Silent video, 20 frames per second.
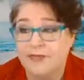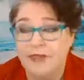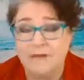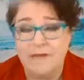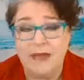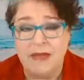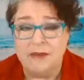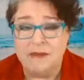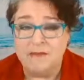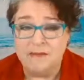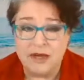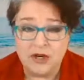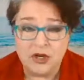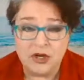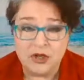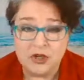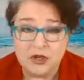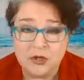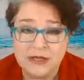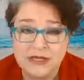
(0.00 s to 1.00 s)
maybe
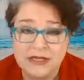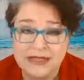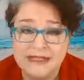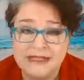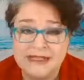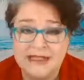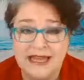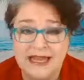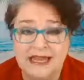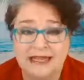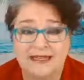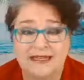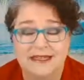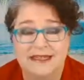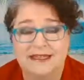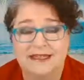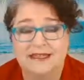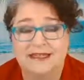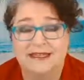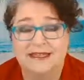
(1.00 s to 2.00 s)
bigger treats like,
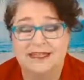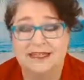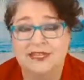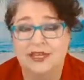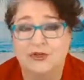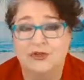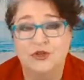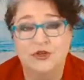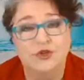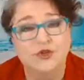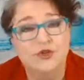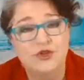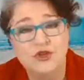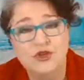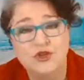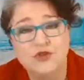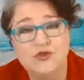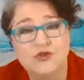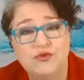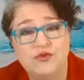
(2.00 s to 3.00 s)
new
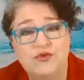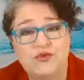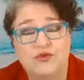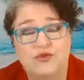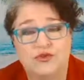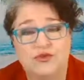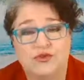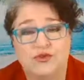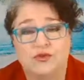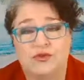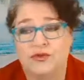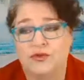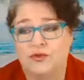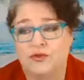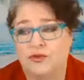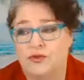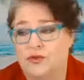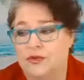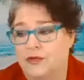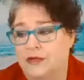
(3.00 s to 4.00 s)
shoes or
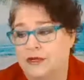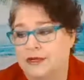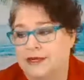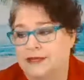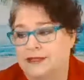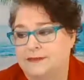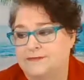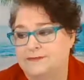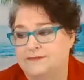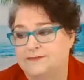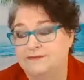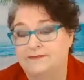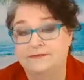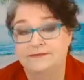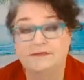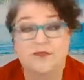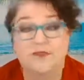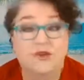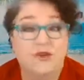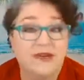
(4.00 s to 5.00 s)
or
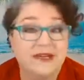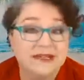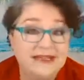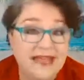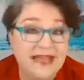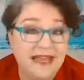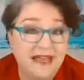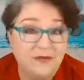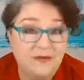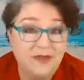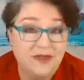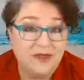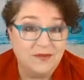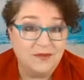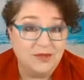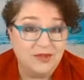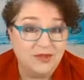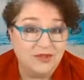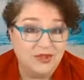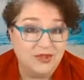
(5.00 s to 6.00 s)
a date with the
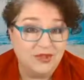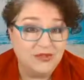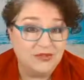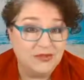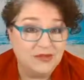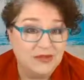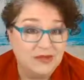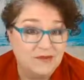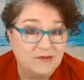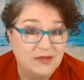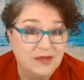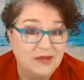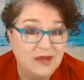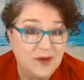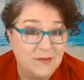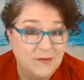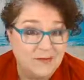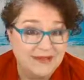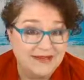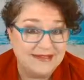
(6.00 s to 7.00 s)
person you've really been
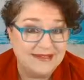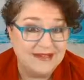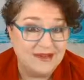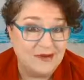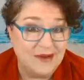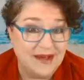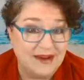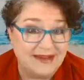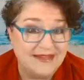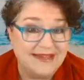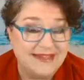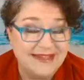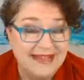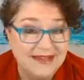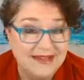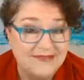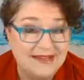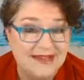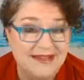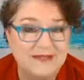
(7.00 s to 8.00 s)
hoping to go out on a
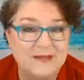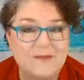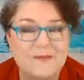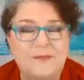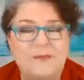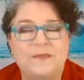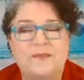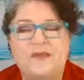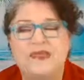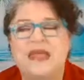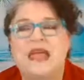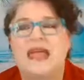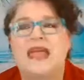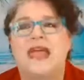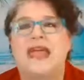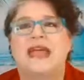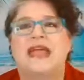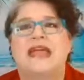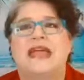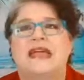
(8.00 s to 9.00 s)
date with.
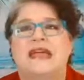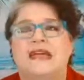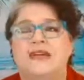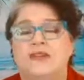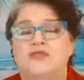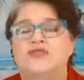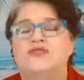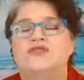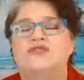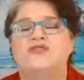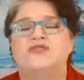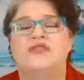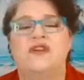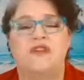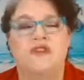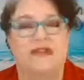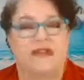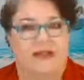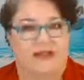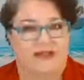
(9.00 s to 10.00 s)
Here's the
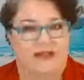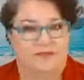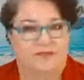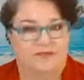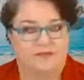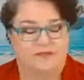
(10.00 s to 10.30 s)
thing.